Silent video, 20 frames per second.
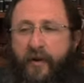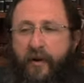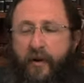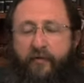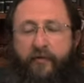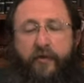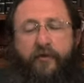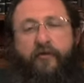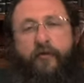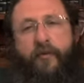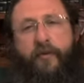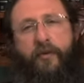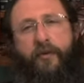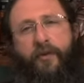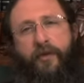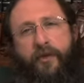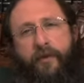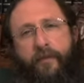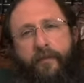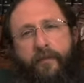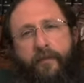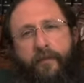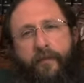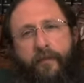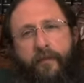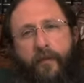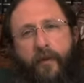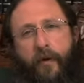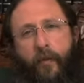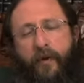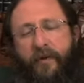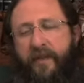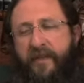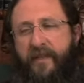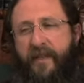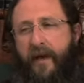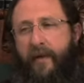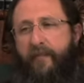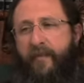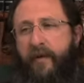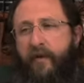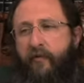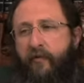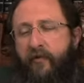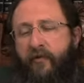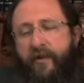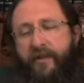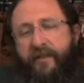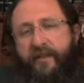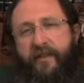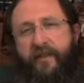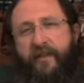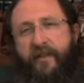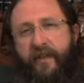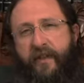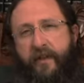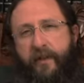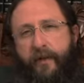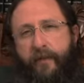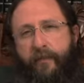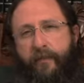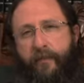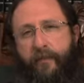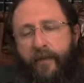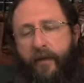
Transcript: retribution. What does that mean for us today?